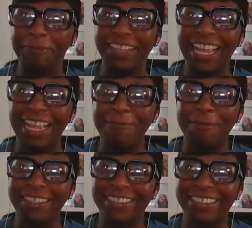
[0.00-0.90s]
It
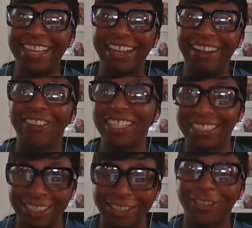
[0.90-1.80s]
was on a
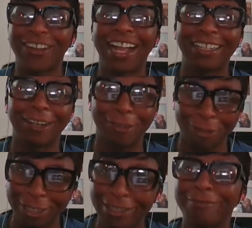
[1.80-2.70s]
cinder track at
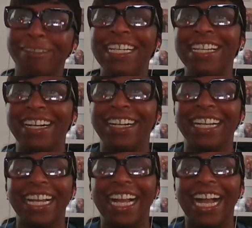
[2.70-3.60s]
Croydon Arena.
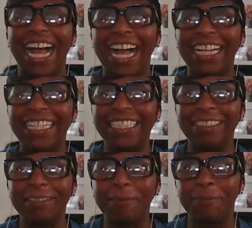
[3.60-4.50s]

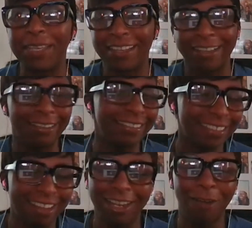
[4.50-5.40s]
And because
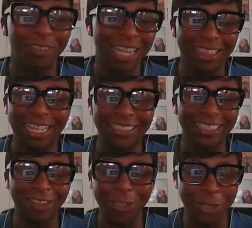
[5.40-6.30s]
I loved
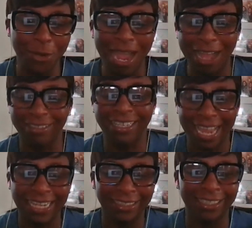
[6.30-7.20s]
athletics, I knew how to
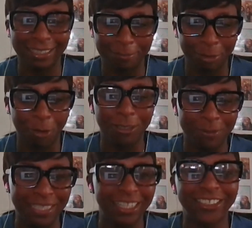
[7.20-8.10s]
get into the blocks
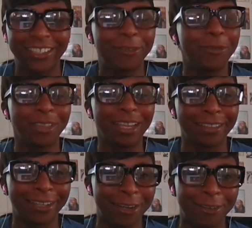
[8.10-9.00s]
position, and all the
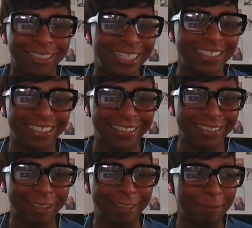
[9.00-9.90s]
other girls didn't.
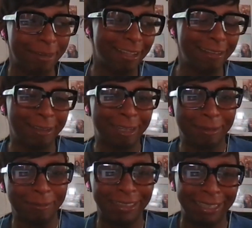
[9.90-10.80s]
So they were like looking
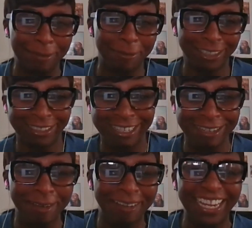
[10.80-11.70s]
at me thinking, what is she
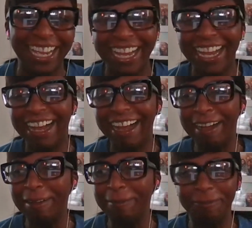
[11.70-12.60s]
doing?
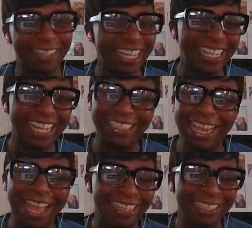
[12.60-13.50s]
And
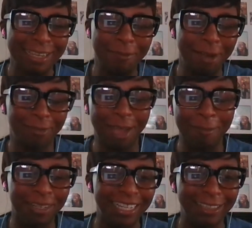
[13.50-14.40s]
yeah, seeing my
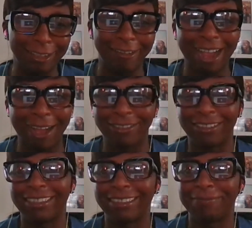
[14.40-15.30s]
family in the crowd
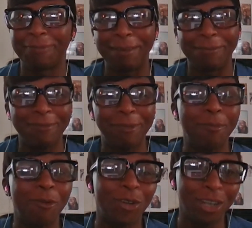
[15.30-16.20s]
just made me even
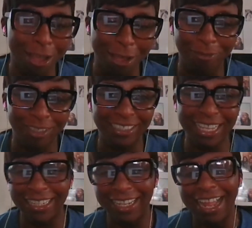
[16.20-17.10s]
more nervous.
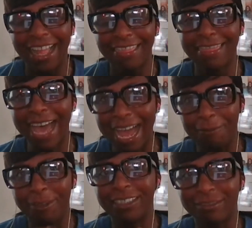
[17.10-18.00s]
And that
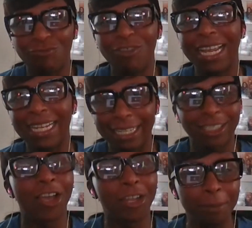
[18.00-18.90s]
was really a
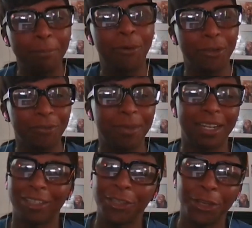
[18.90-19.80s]
turning point for me. And
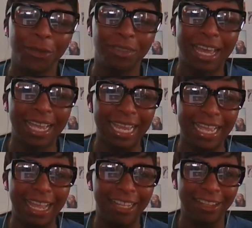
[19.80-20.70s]
I knew that
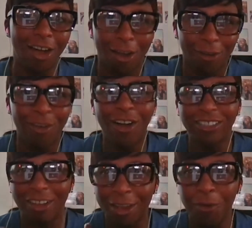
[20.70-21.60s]
in the heart of
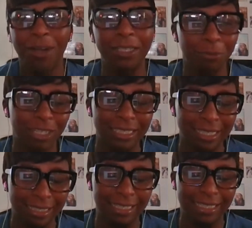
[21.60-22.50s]
hearts, I always wanted
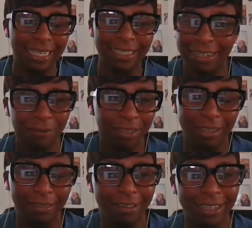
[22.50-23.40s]
to succeed in
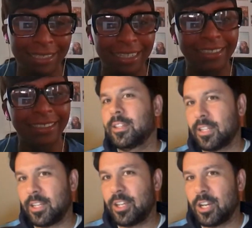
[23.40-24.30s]
everything that I did.
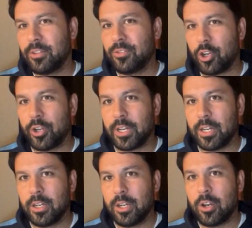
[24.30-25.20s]
Did a young
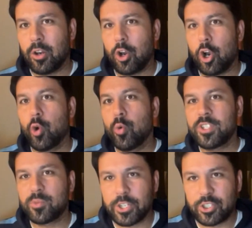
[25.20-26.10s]
Donna
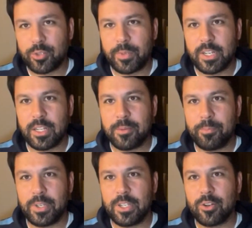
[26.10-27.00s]
always wish to be an
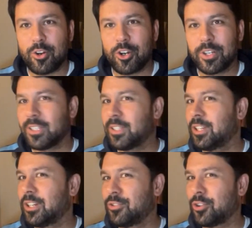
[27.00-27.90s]
Olympian, or did the
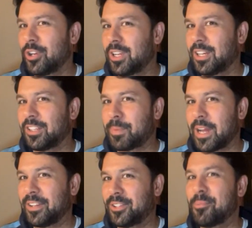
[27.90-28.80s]
young Donna
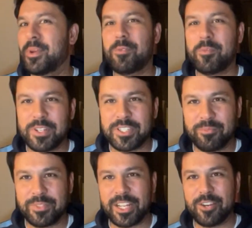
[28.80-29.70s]
aspire to maybe be
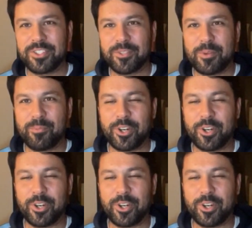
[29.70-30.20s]
something else at one